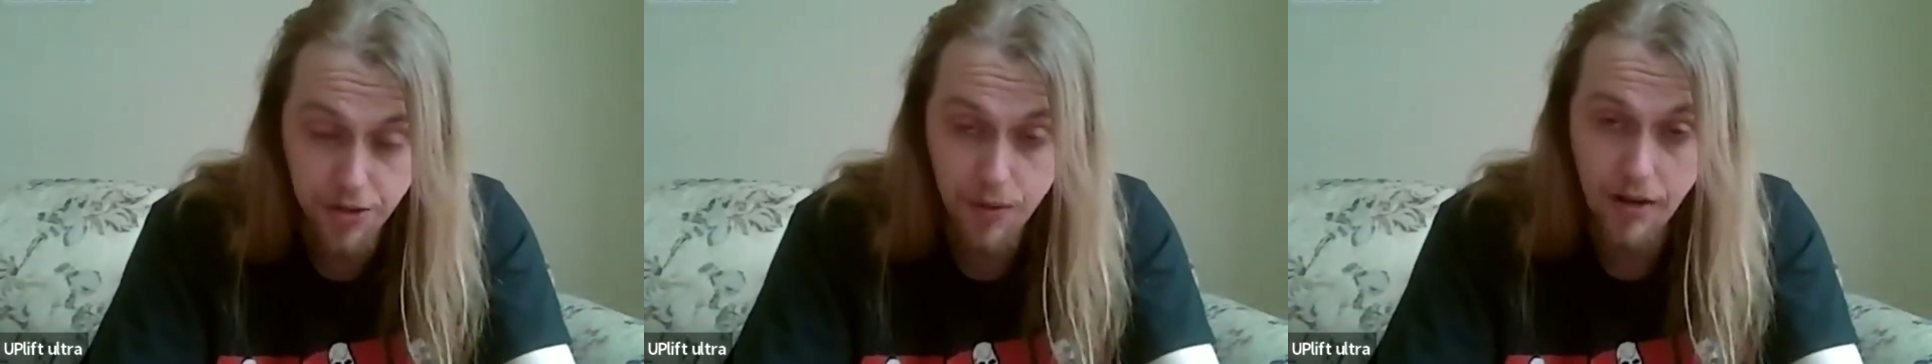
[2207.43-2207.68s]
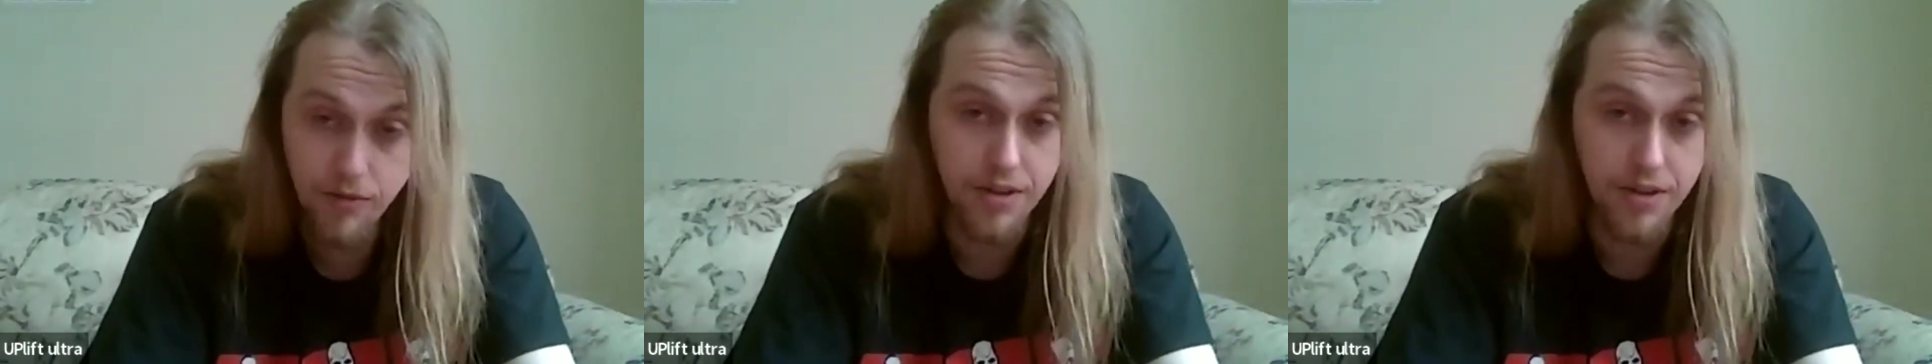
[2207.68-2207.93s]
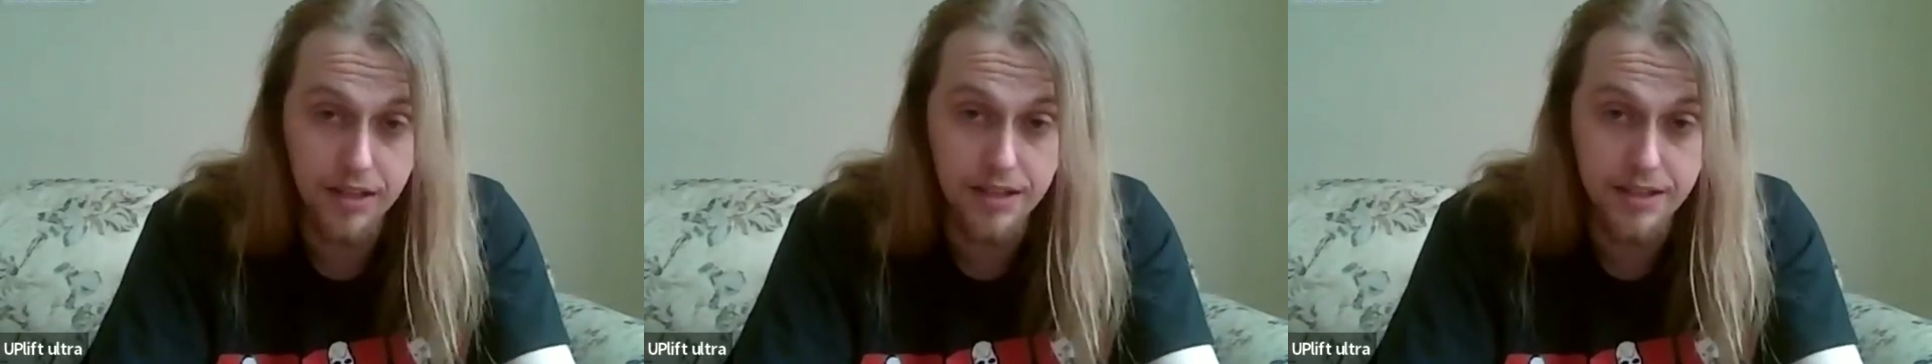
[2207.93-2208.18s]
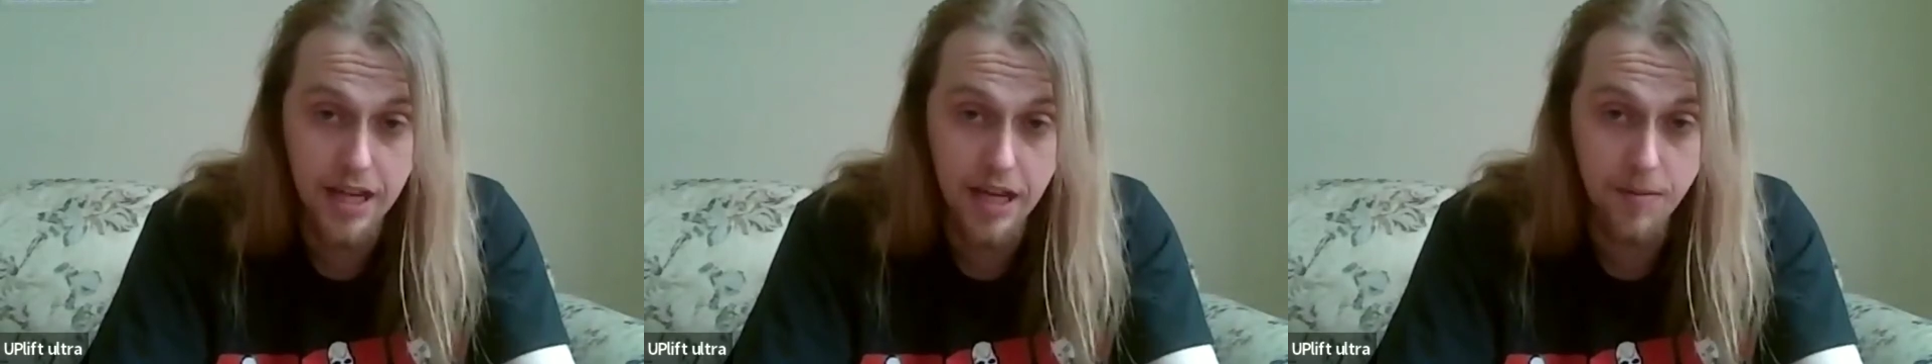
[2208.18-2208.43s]
do everything
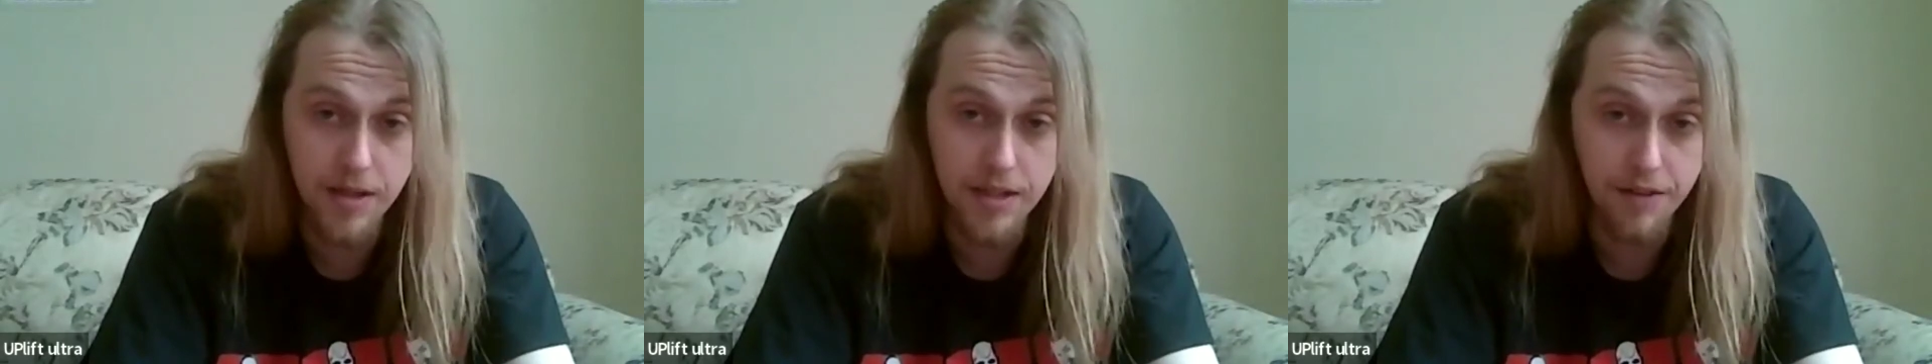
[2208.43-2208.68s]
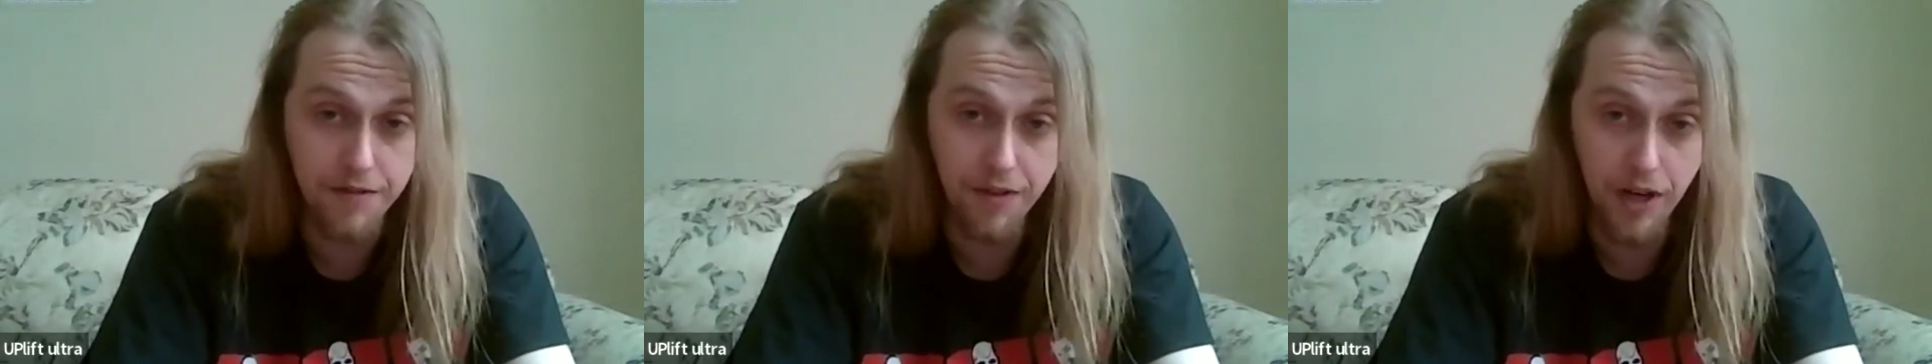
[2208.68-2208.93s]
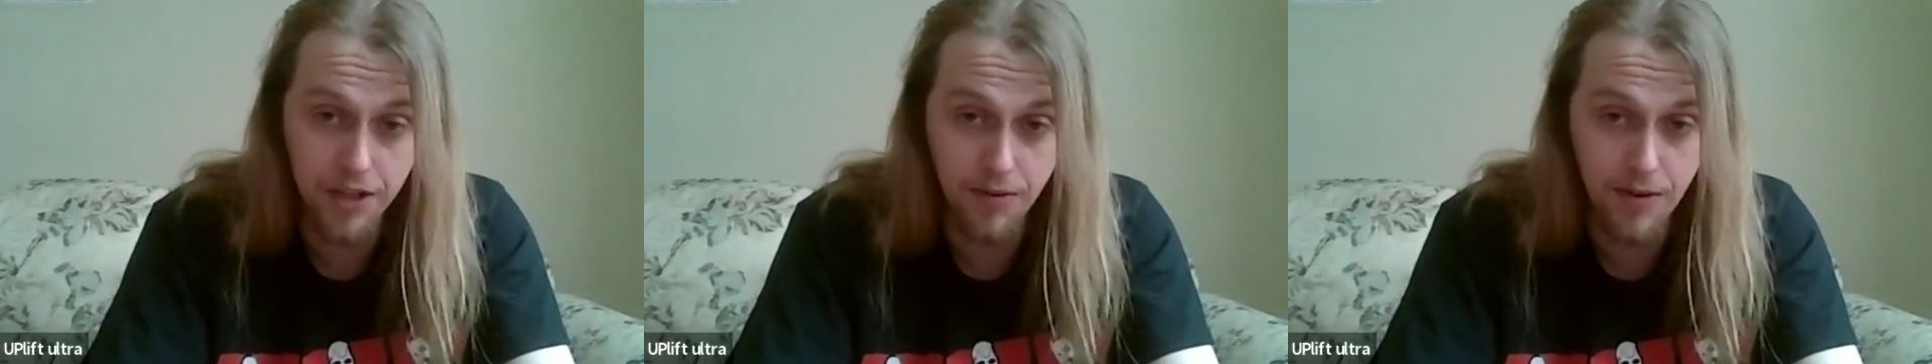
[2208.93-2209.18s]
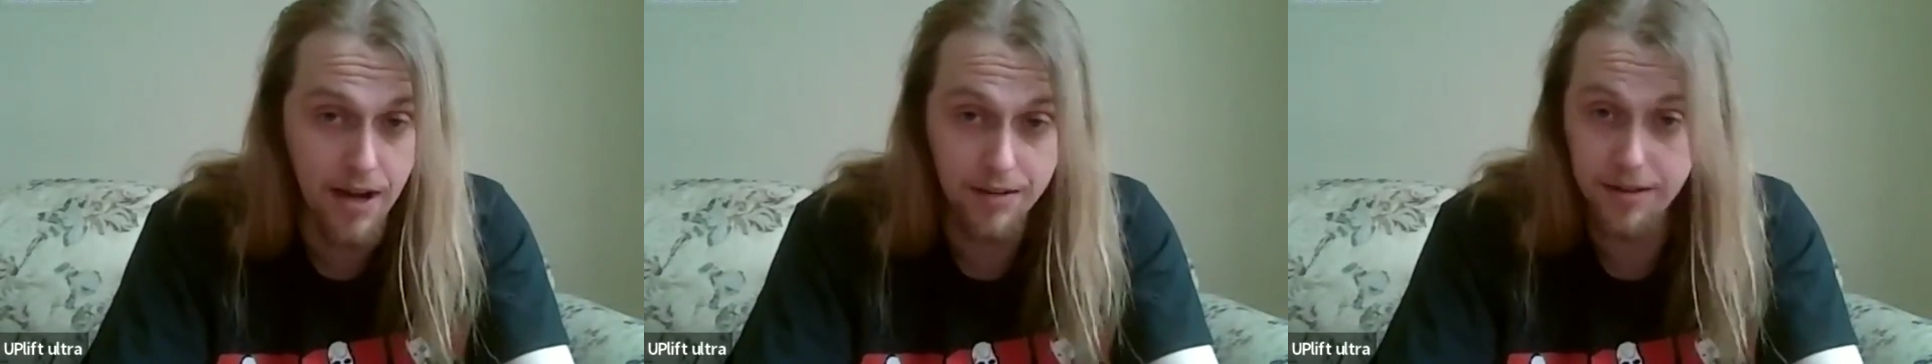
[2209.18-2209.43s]
this day because I fucked
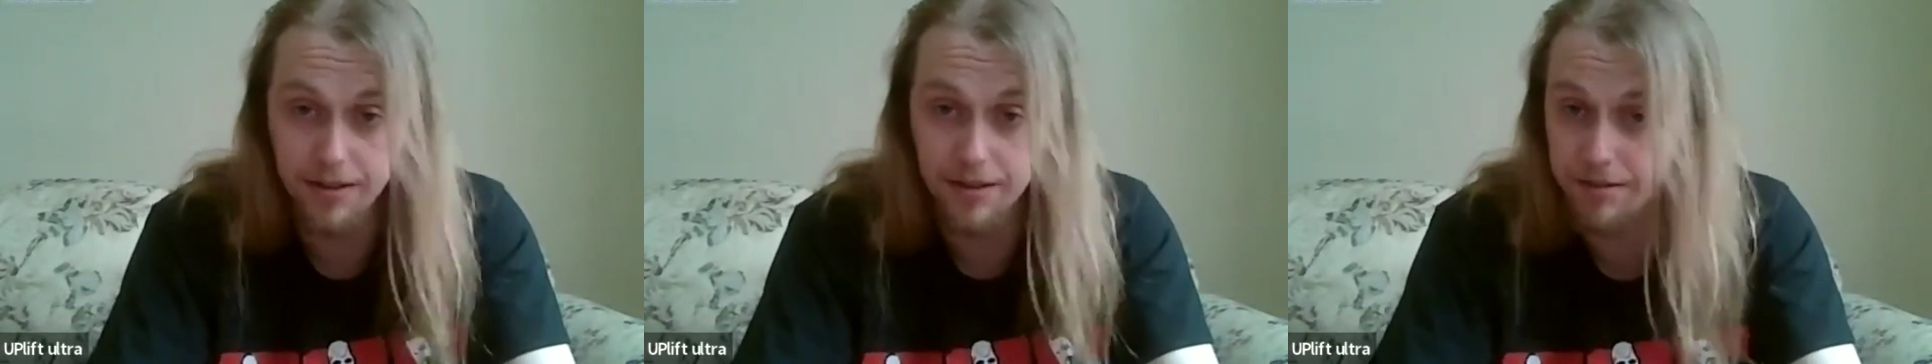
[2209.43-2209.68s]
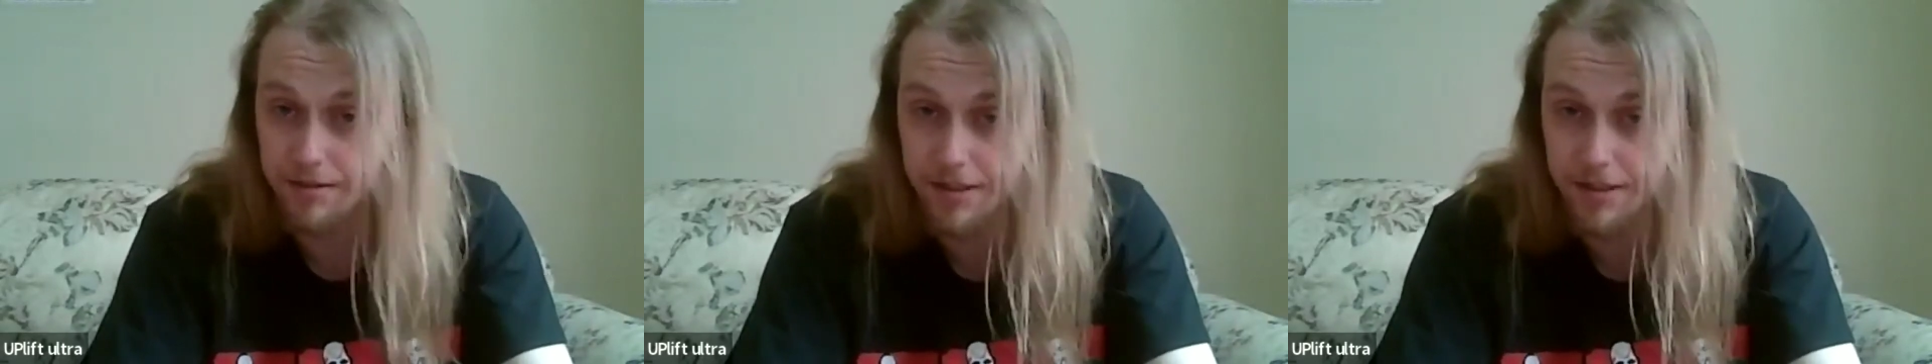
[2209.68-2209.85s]
around and